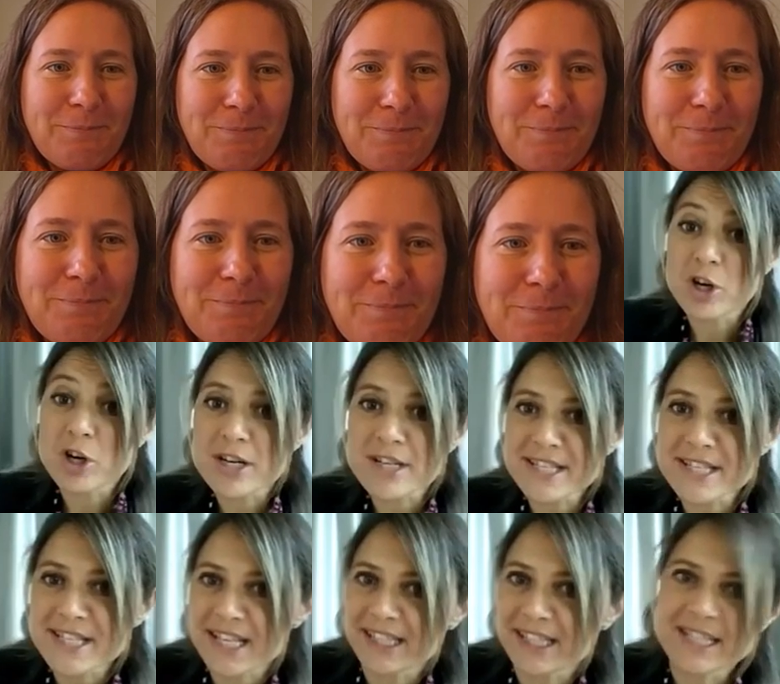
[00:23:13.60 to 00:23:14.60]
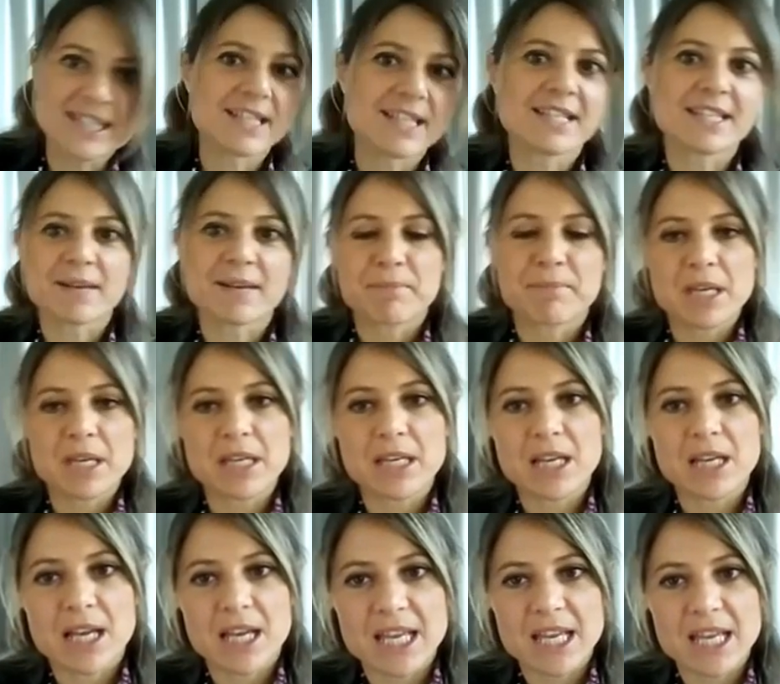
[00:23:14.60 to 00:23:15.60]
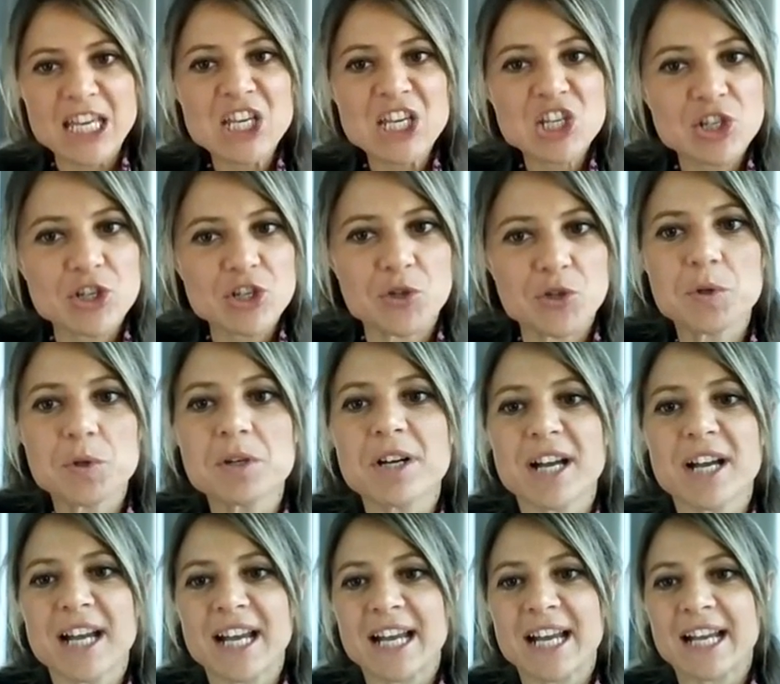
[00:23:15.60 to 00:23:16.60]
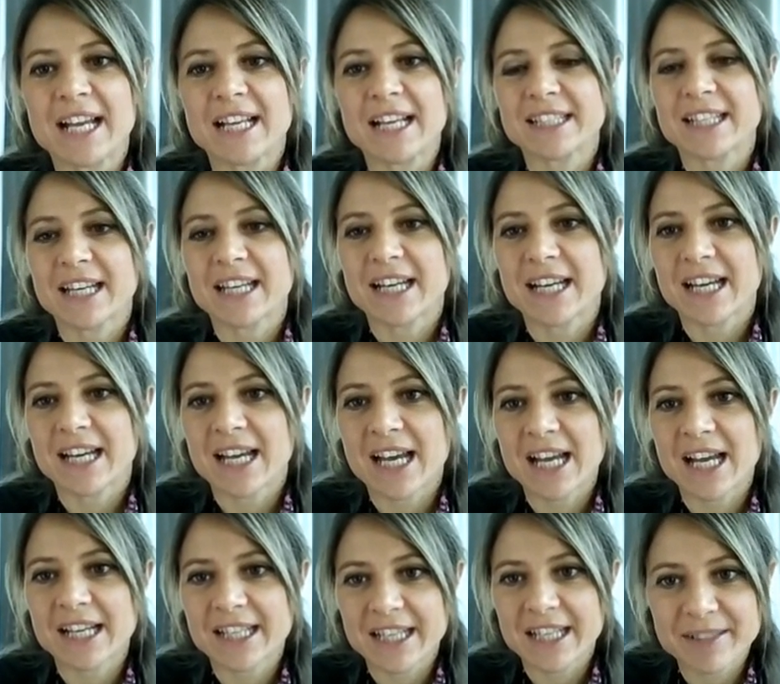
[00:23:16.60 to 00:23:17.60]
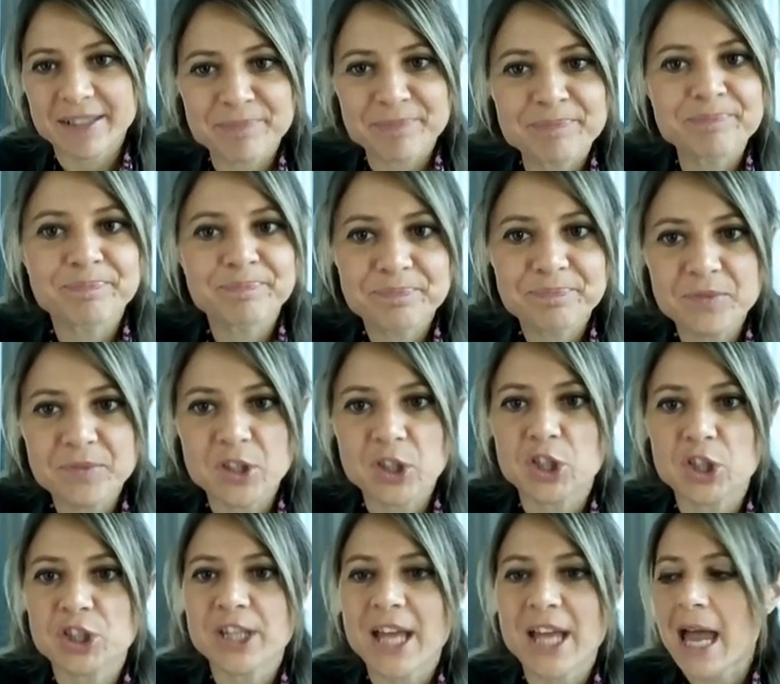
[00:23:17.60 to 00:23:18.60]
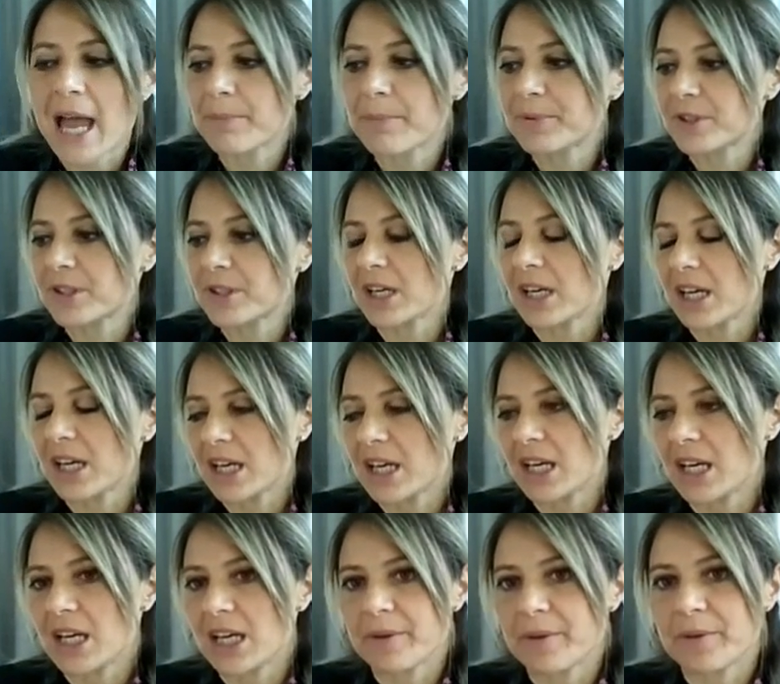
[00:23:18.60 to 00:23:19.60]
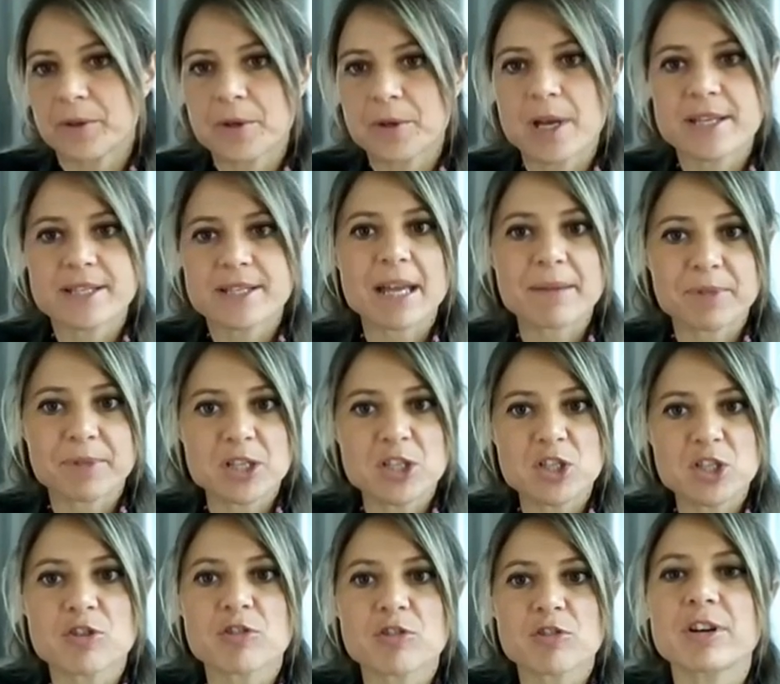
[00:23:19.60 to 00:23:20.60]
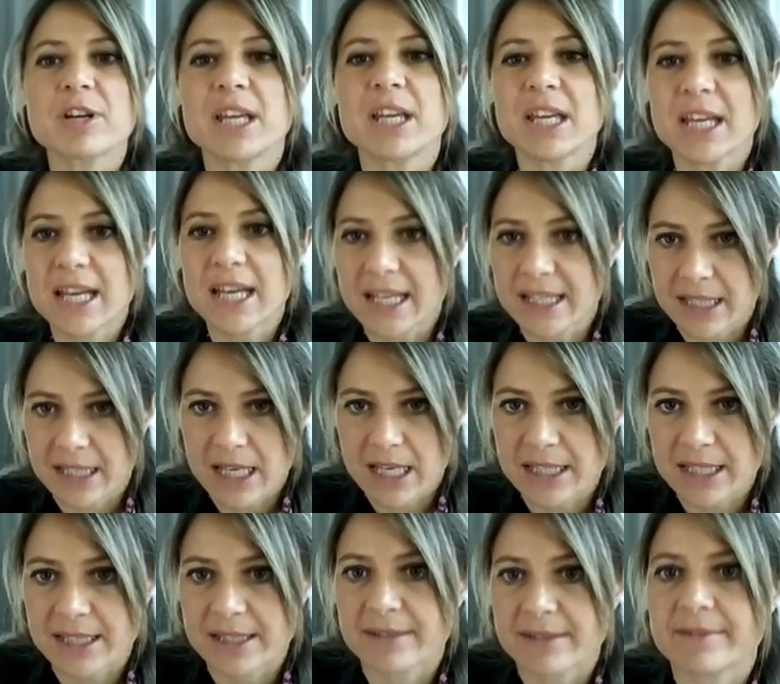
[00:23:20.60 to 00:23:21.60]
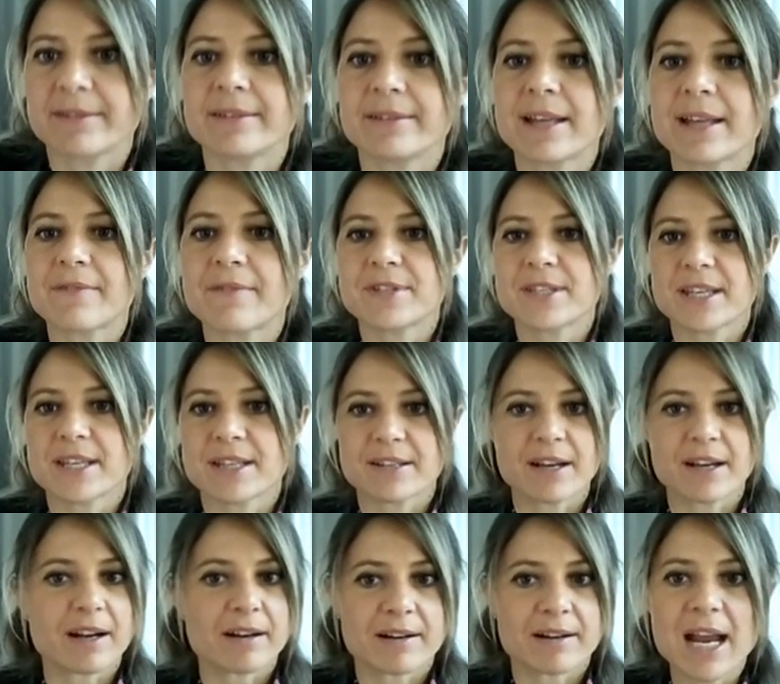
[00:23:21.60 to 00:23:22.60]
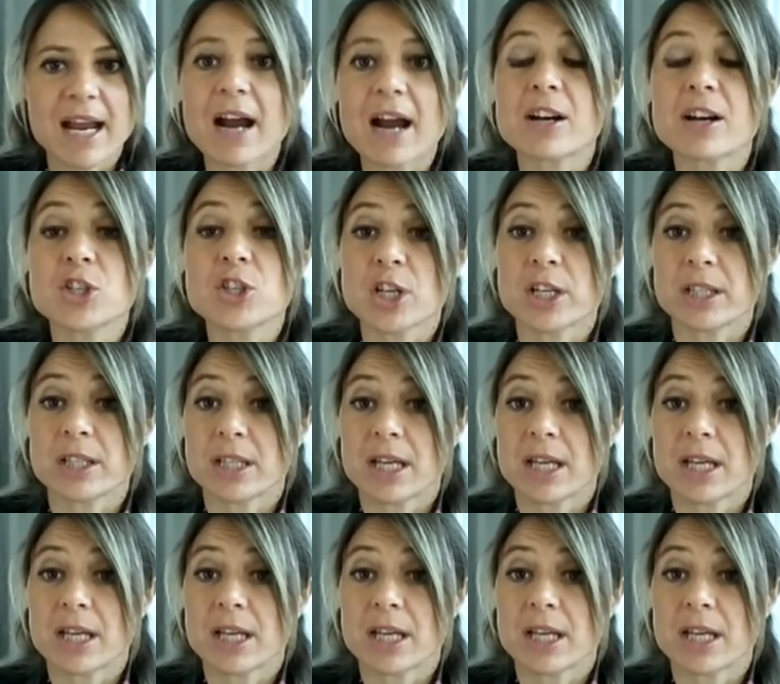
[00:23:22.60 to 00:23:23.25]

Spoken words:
So of course, this is a big issue, and the debt, US debt is growing, and then deficits are large,